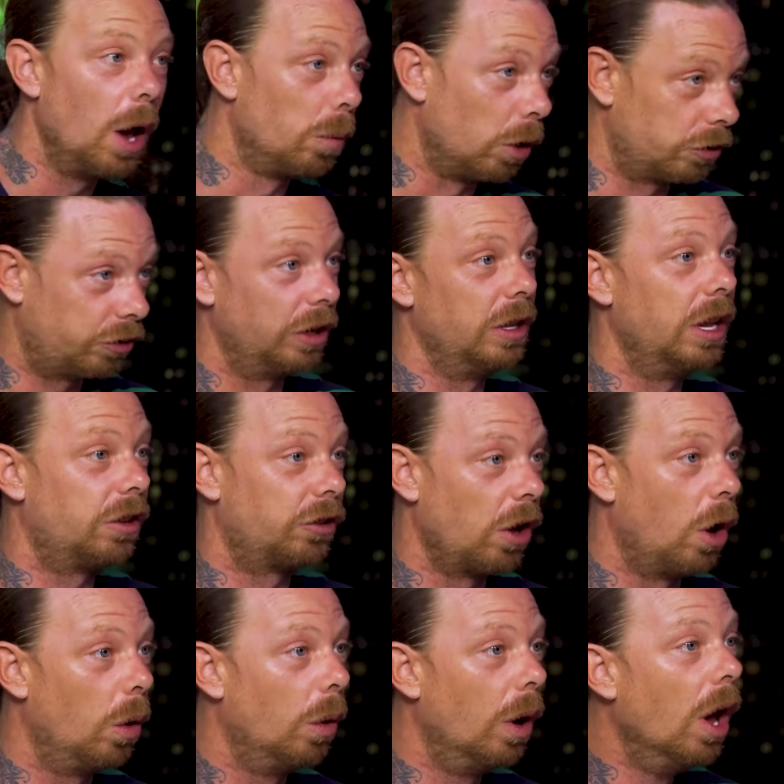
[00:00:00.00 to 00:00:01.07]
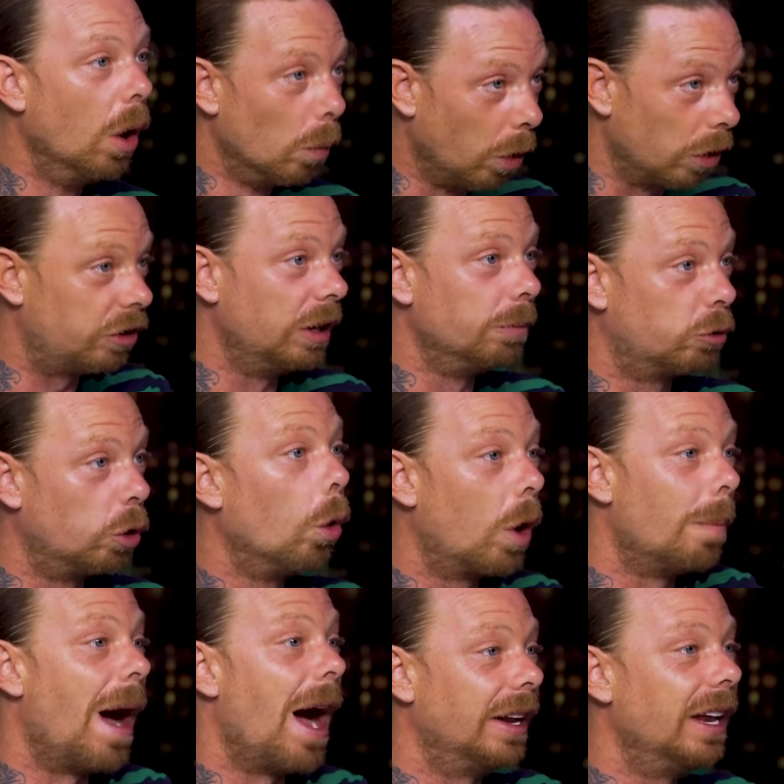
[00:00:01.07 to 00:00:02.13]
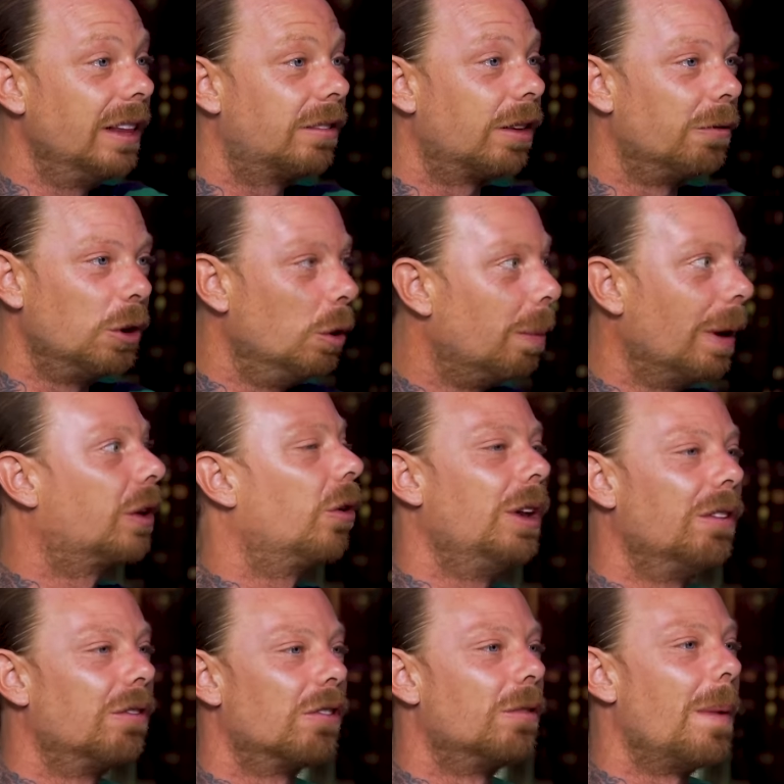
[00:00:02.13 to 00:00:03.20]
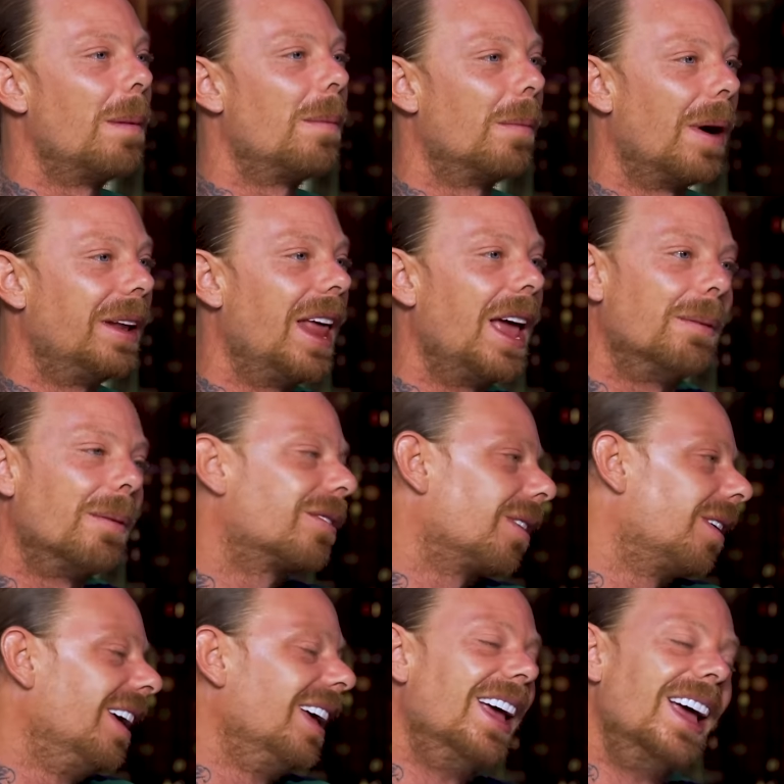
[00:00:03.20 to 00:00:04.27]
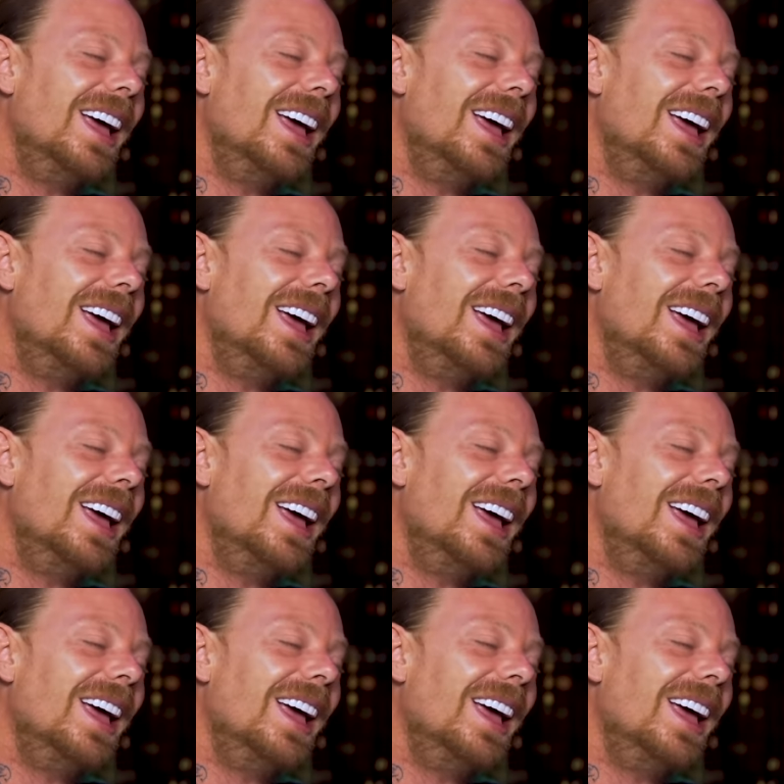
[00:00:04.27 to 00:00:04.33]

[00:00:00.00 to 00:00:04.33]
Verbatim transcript: there watching this show, watching him talk about the interview, but he couldn't even remember my name. I thought,